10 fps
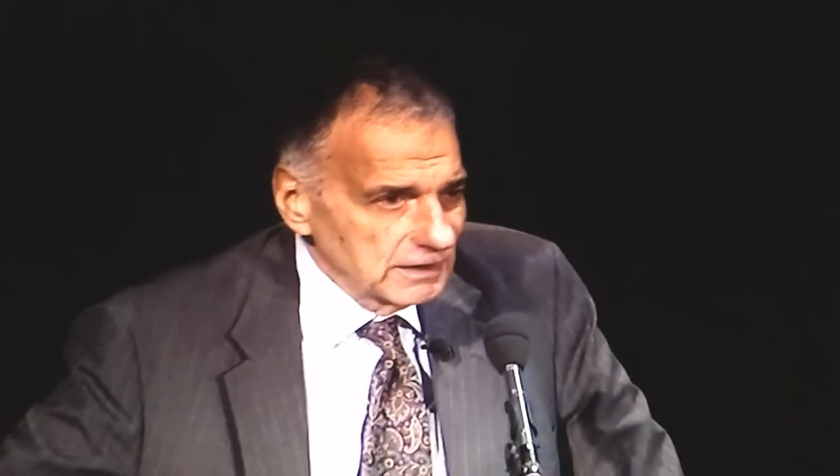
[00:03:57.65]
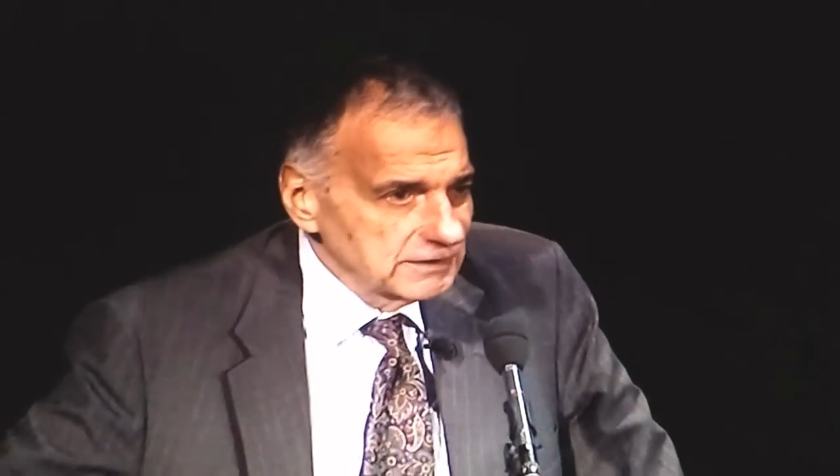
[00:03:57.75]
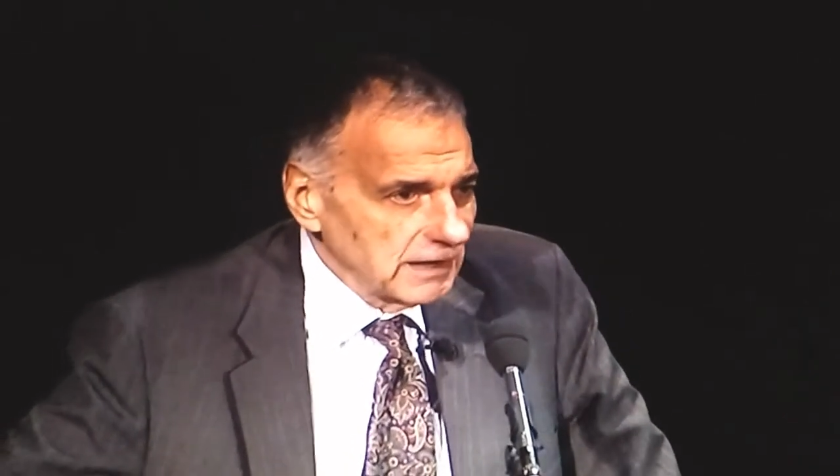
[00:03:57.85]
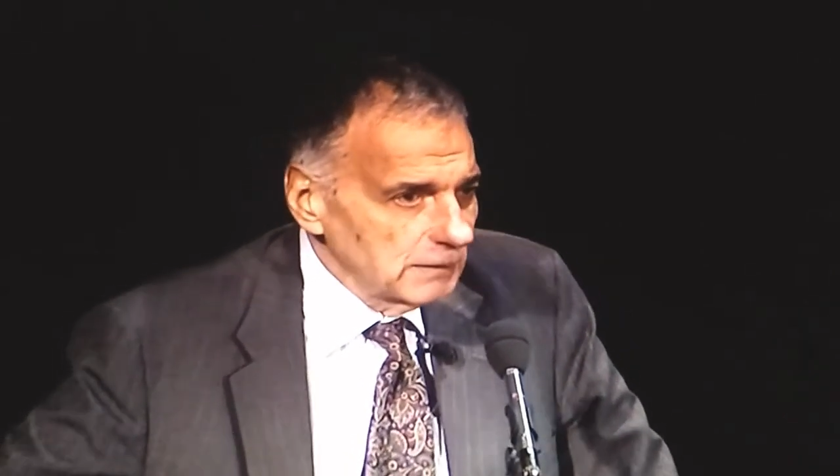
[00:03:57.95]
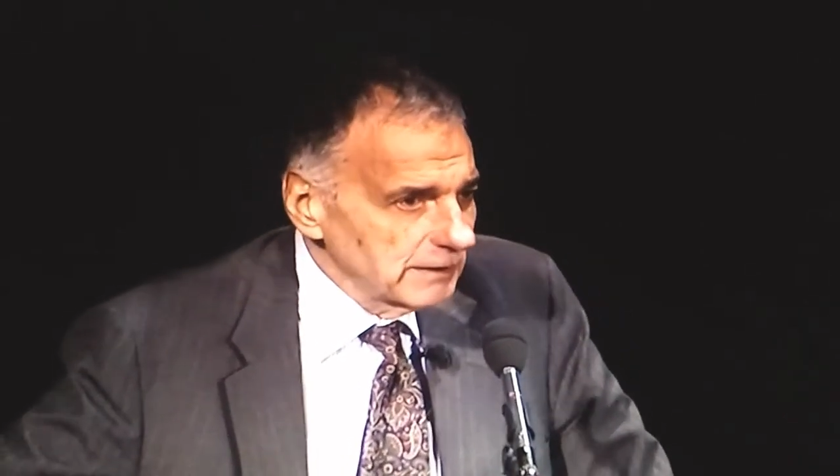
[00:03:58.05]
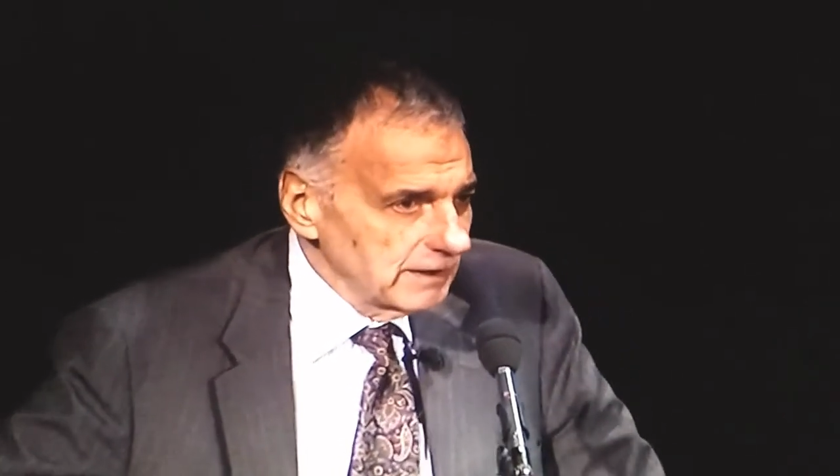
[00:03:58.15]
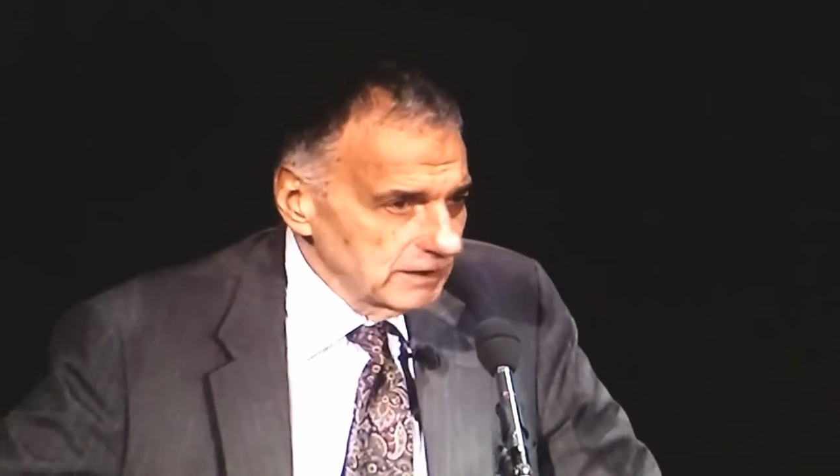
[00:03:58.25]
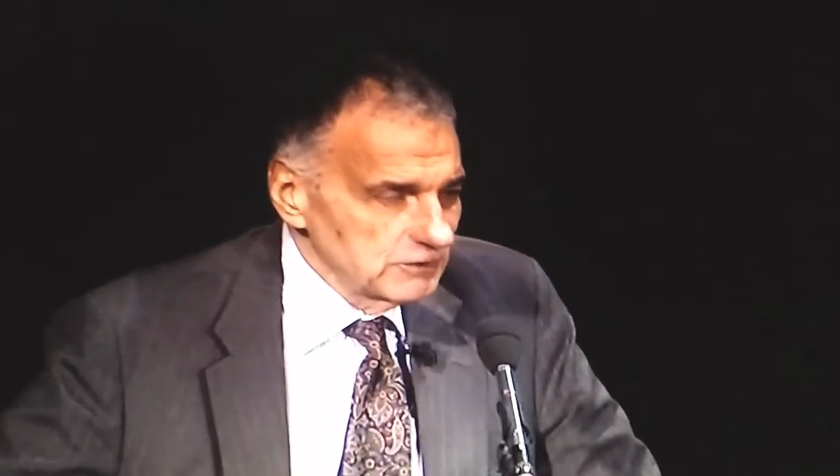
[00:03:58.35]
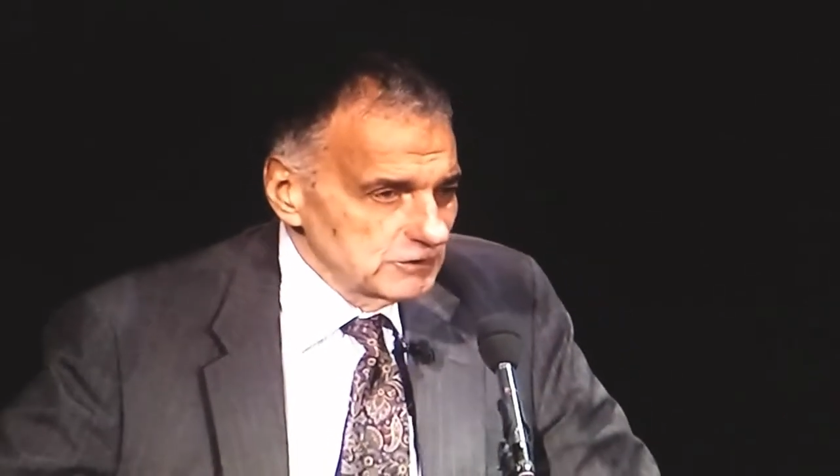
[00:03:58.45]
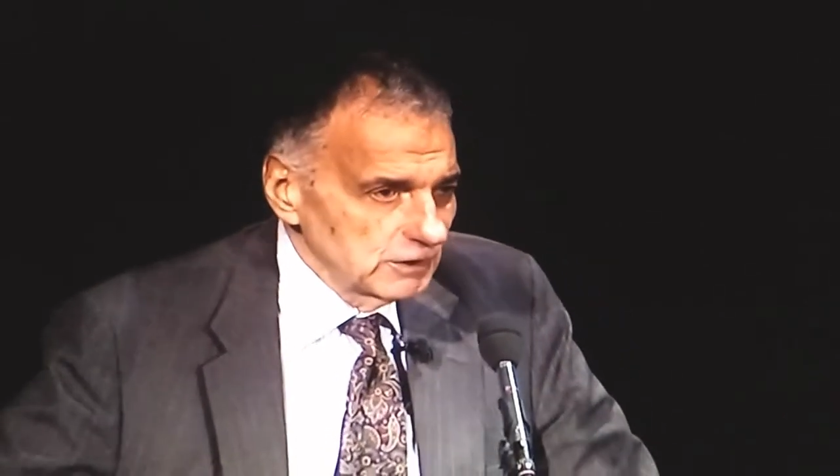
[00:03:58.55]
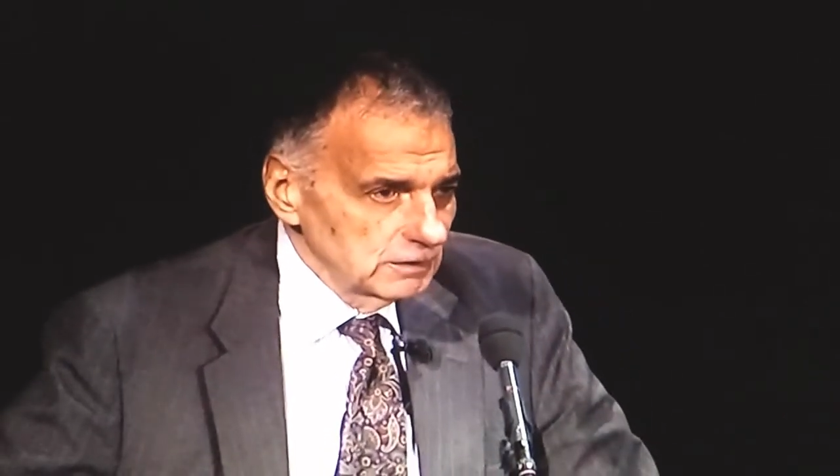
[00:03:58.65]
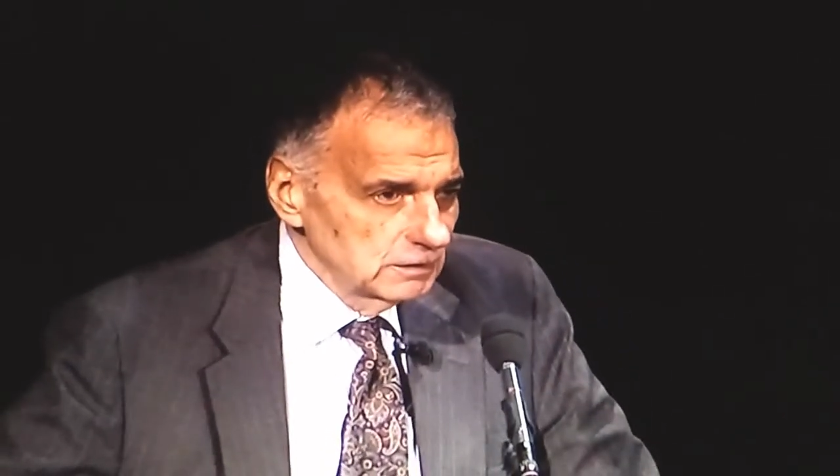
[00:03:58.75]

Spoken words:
atomic energy,